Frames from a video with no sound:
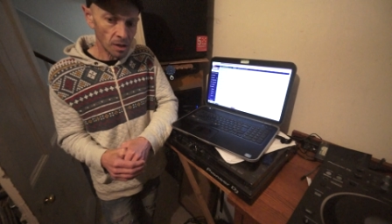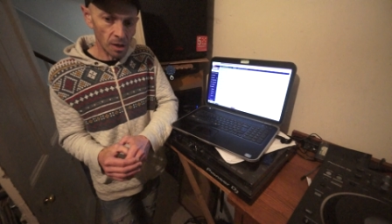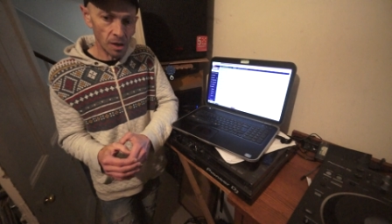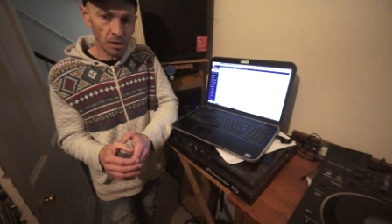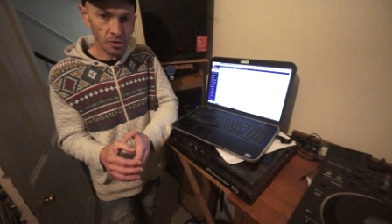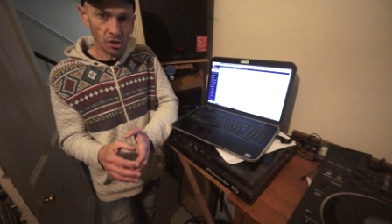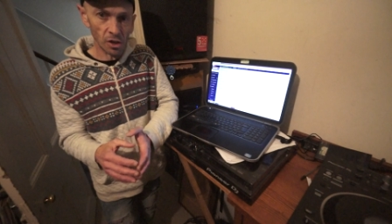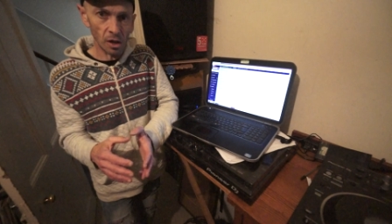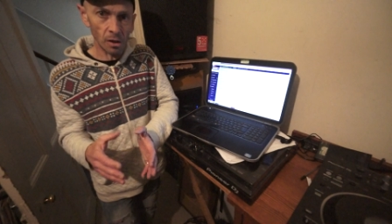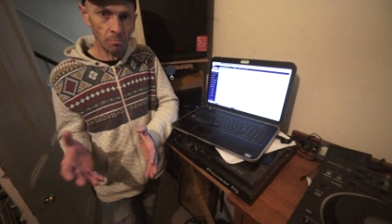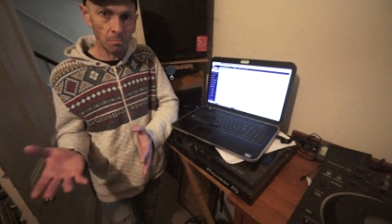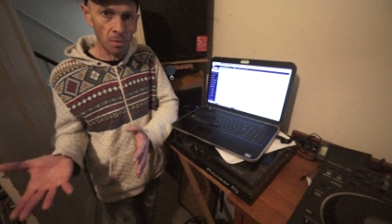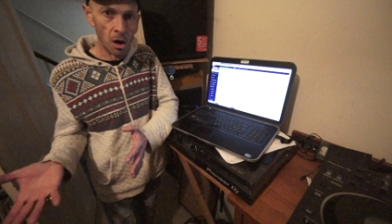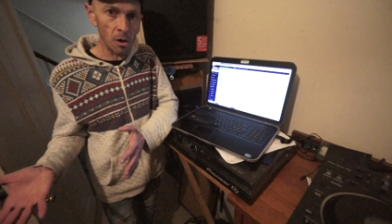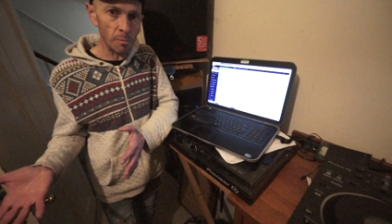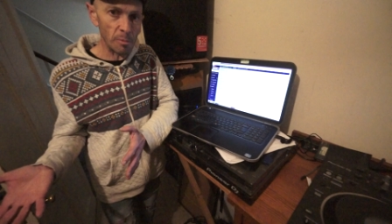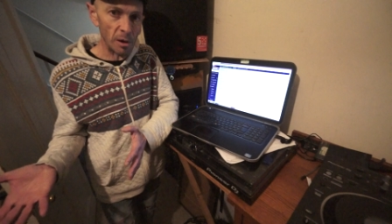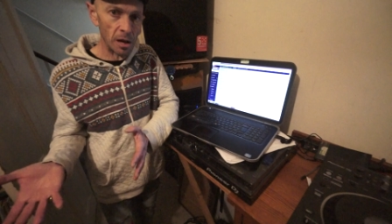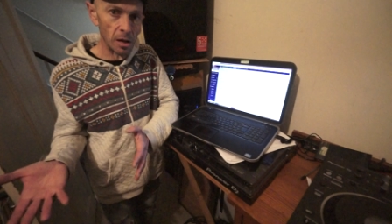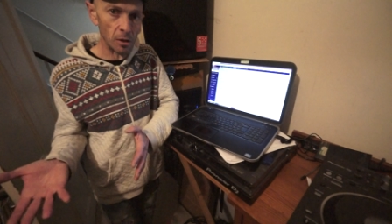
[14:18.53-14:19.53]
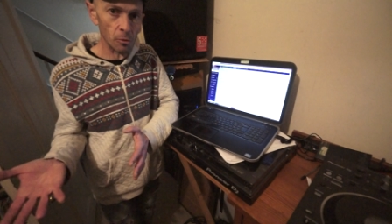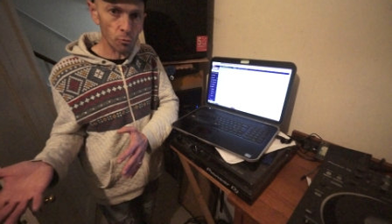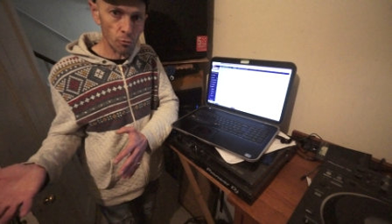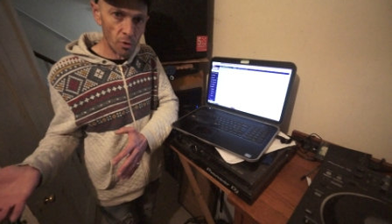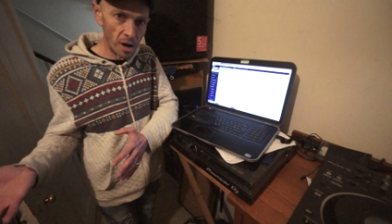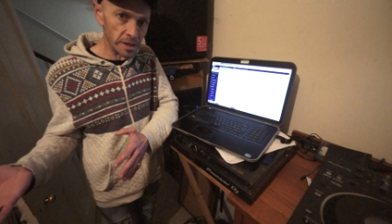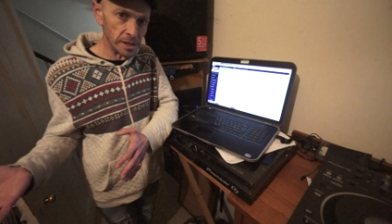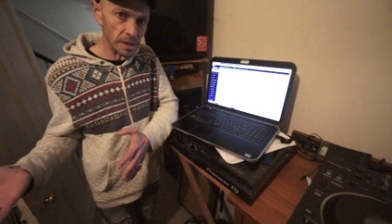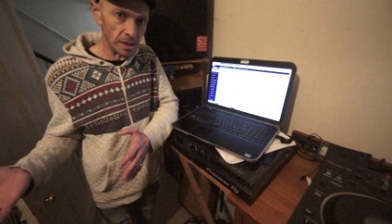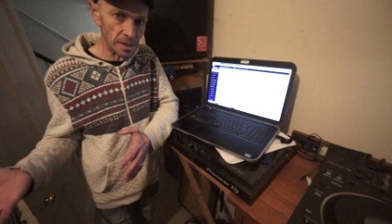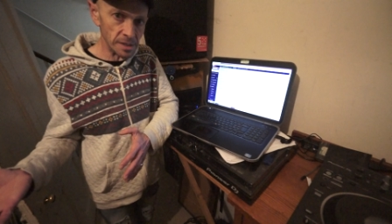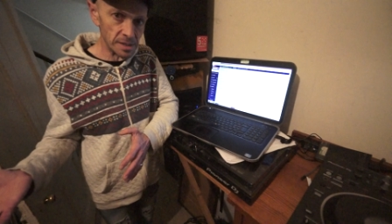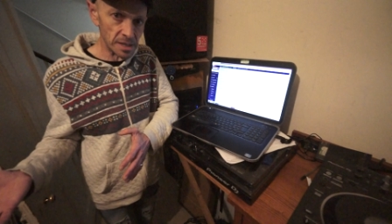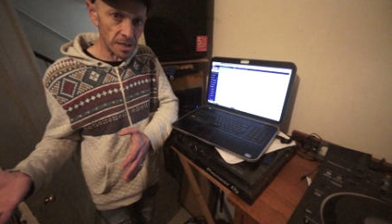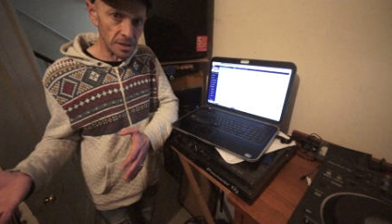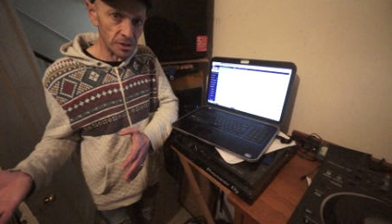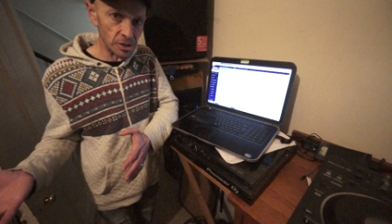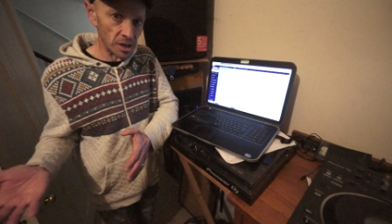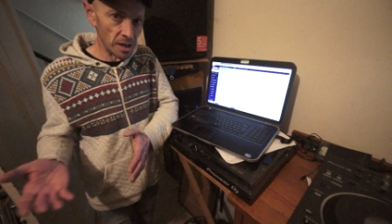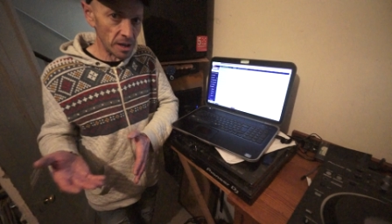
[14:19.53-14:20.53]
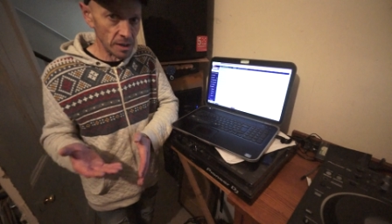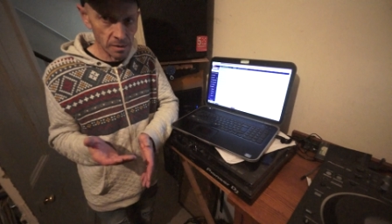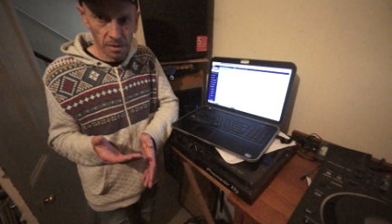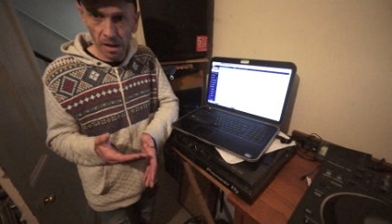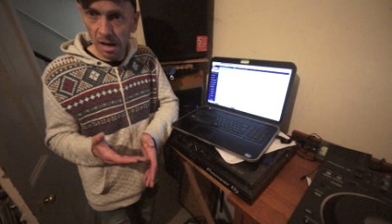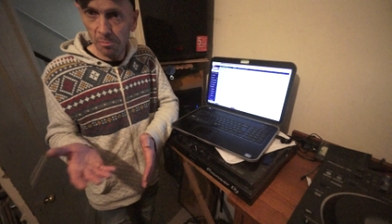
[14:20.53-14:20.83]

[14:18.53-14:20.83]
as a mobile regular DJ